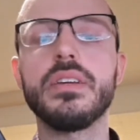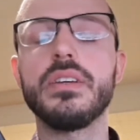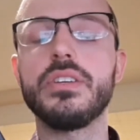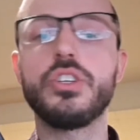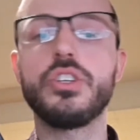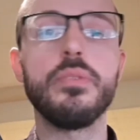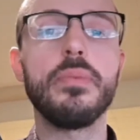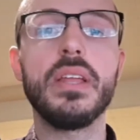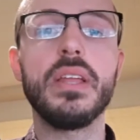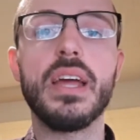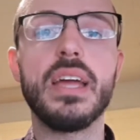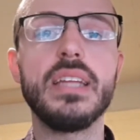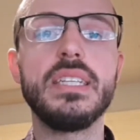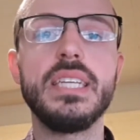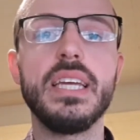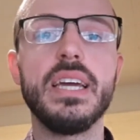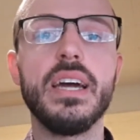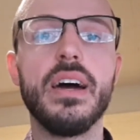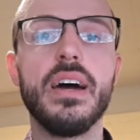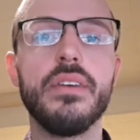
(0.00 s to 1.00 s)
shoot me an
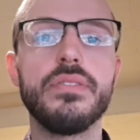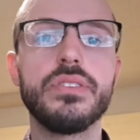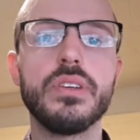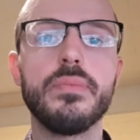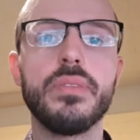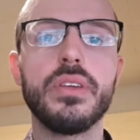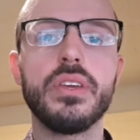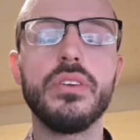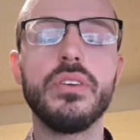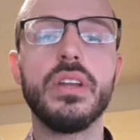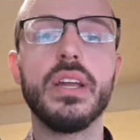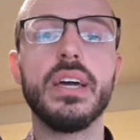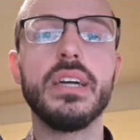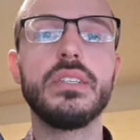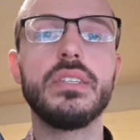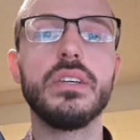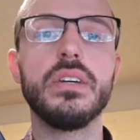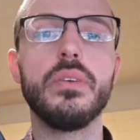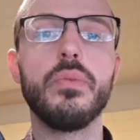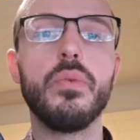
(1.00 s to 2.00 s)
idea of something you'd like
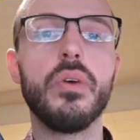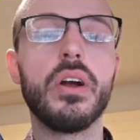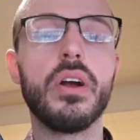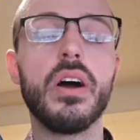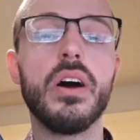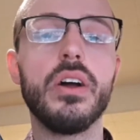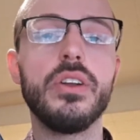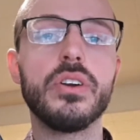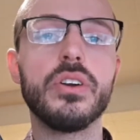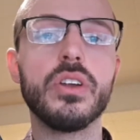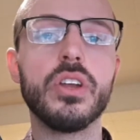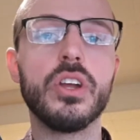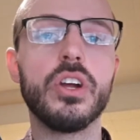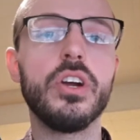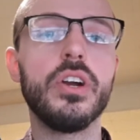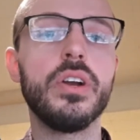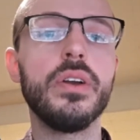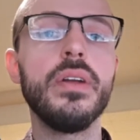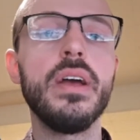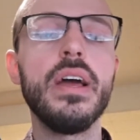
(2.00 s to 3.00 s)
to work on or
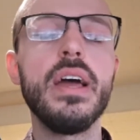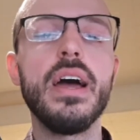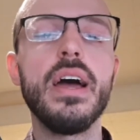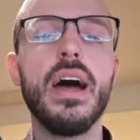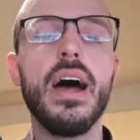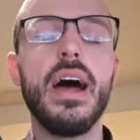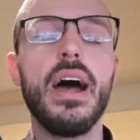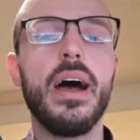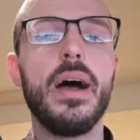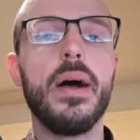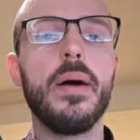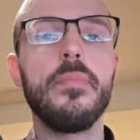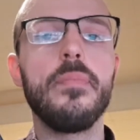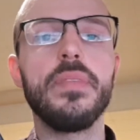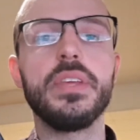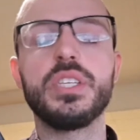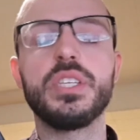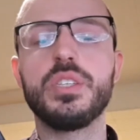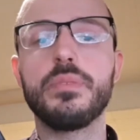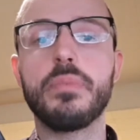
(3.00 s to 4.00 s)
learn.
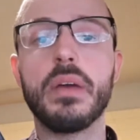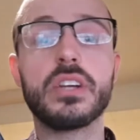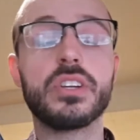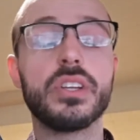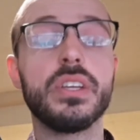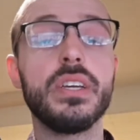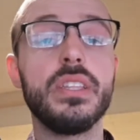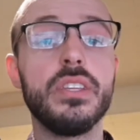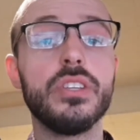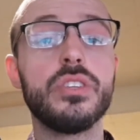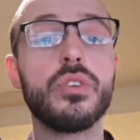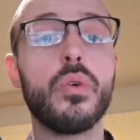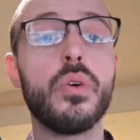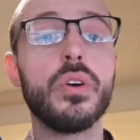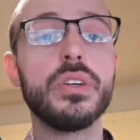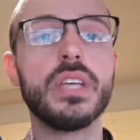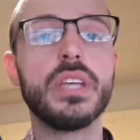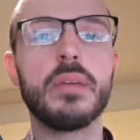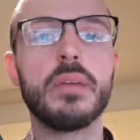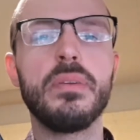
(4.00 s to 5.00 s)
Especially in this
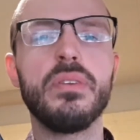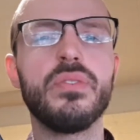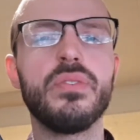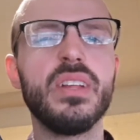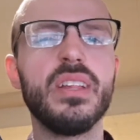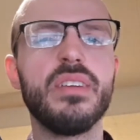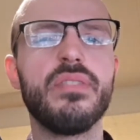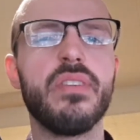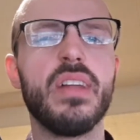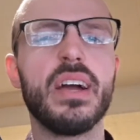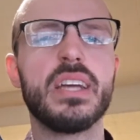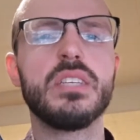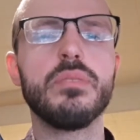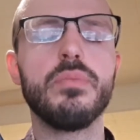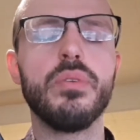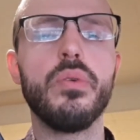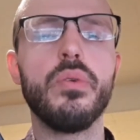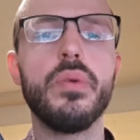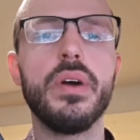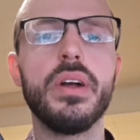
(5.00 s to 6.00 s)
course, I can be really
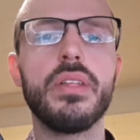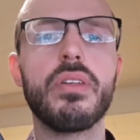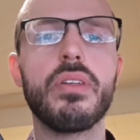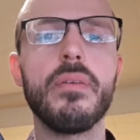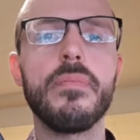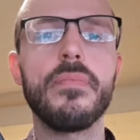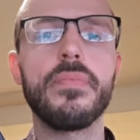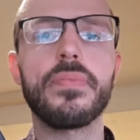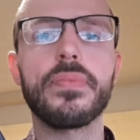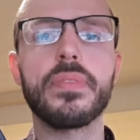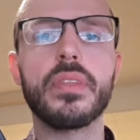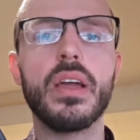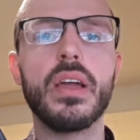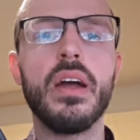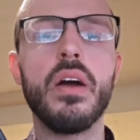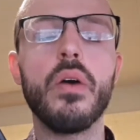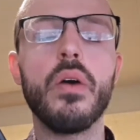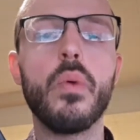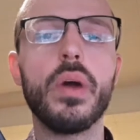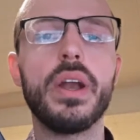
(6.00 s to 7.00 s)
flexible with
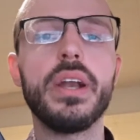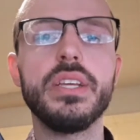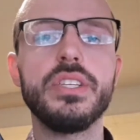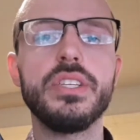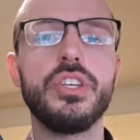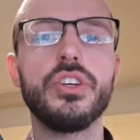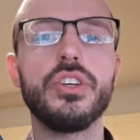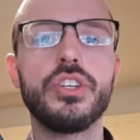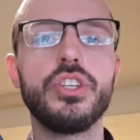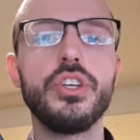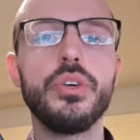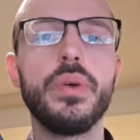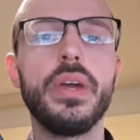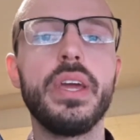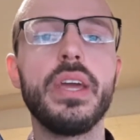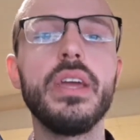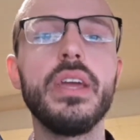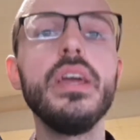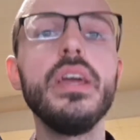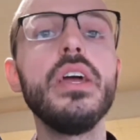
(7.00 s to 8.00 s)
what it is you're
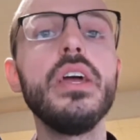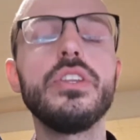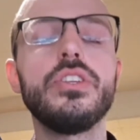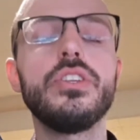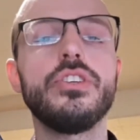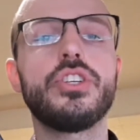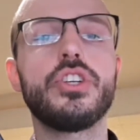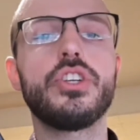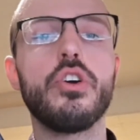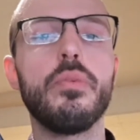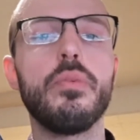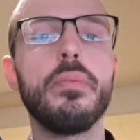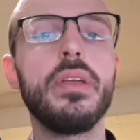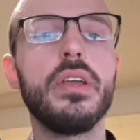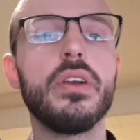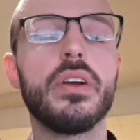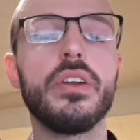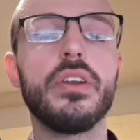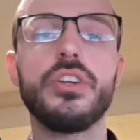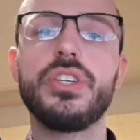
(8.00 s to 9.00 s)
doing to show me
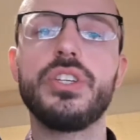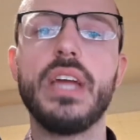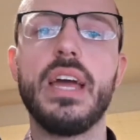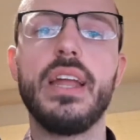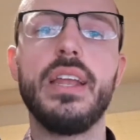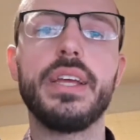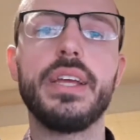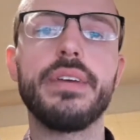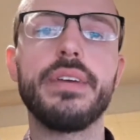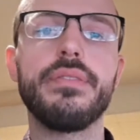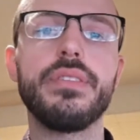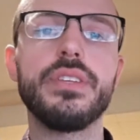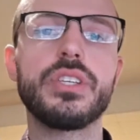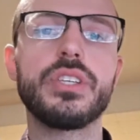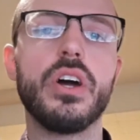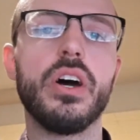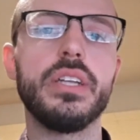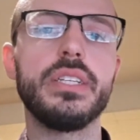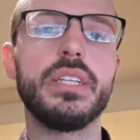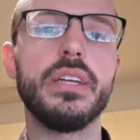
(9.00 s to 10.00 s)
your understanding of this
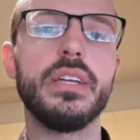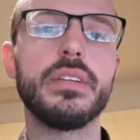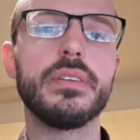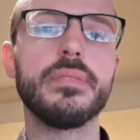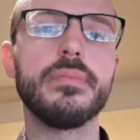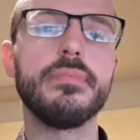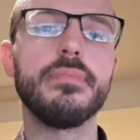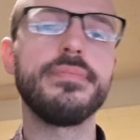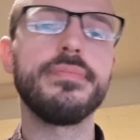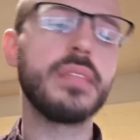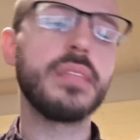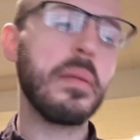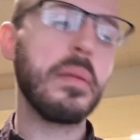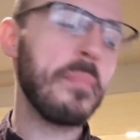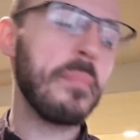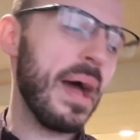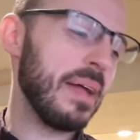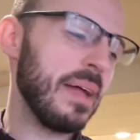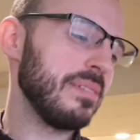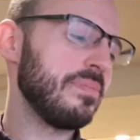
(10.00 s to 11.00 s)
content.
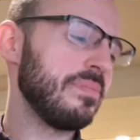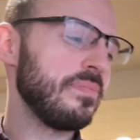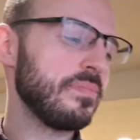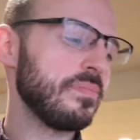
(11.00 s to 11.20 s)
But